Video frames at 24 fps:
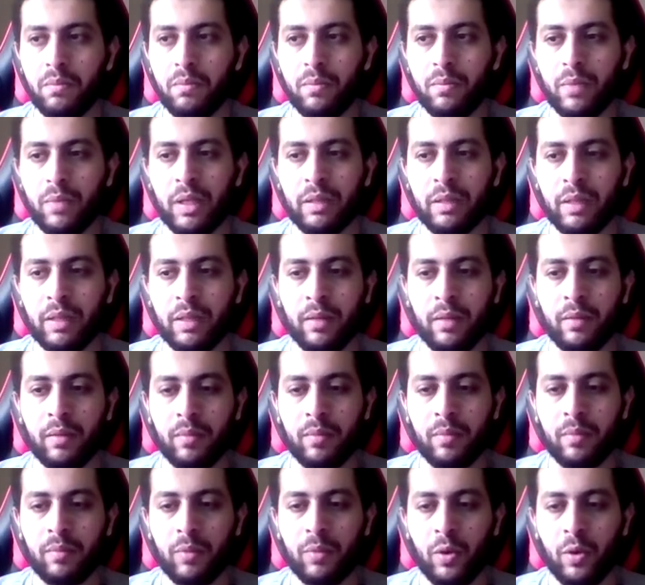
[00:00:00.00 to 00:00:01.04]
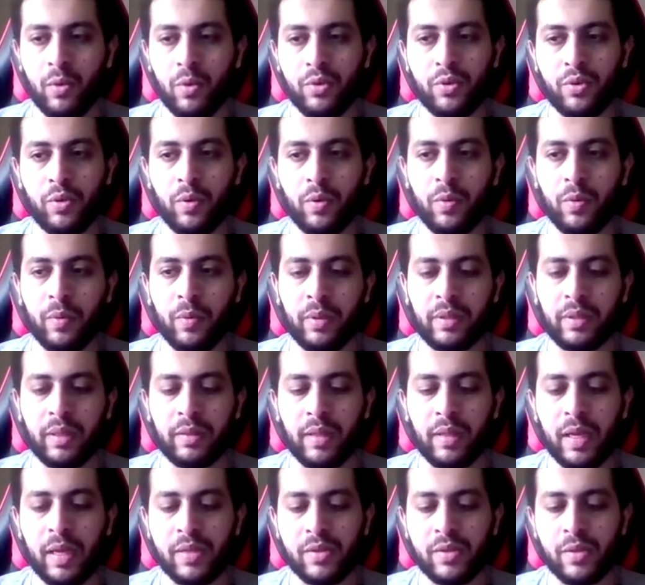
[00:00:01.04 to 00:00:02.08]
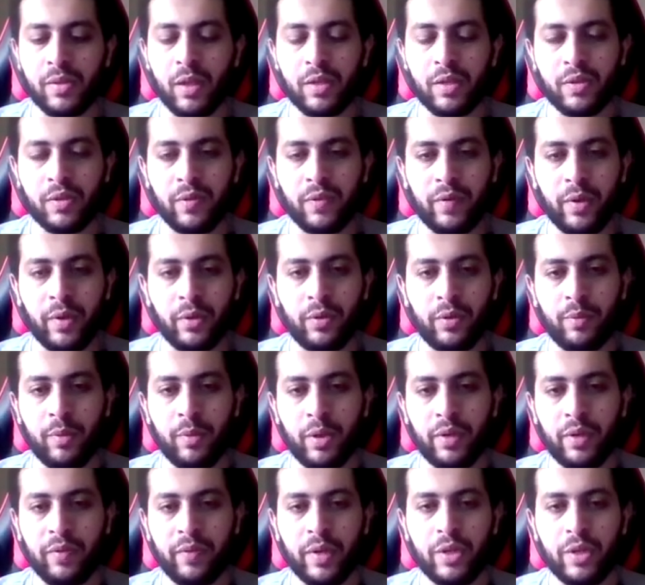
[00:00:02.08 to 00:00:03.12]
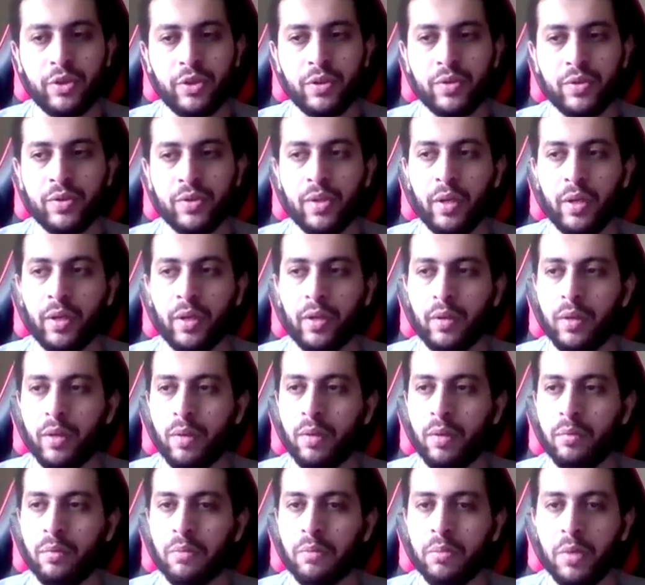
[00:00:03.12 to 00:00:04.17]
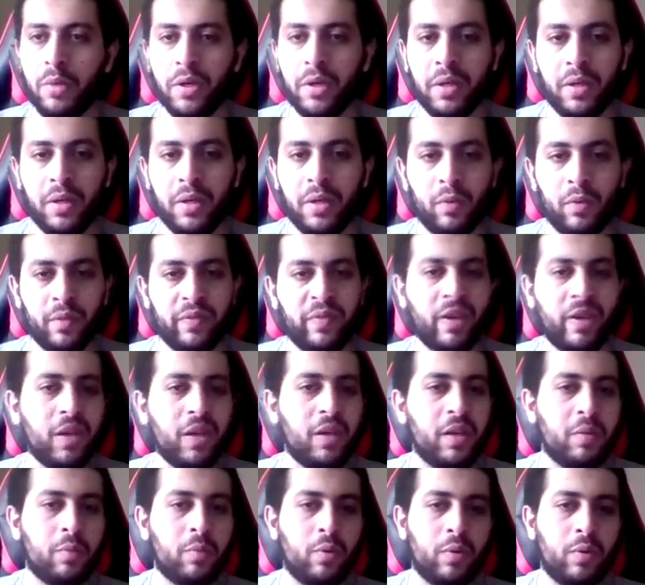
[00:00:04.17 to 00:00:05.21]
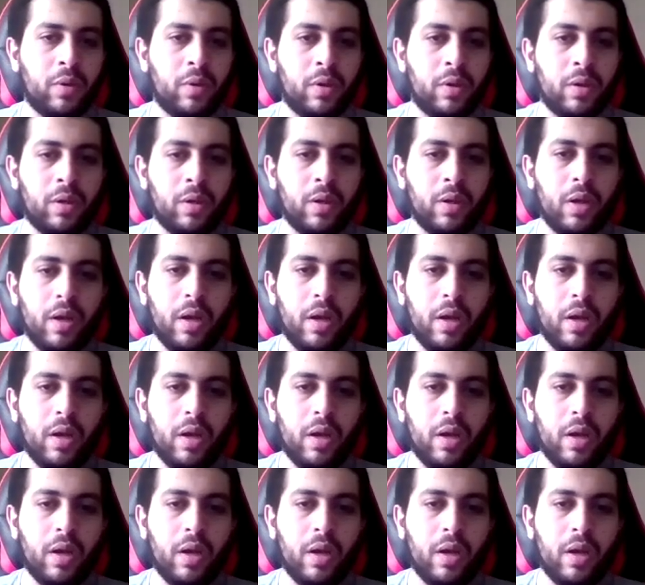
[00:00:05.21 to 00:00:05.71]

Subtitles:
it can also it has lots of other motivations like money or fame or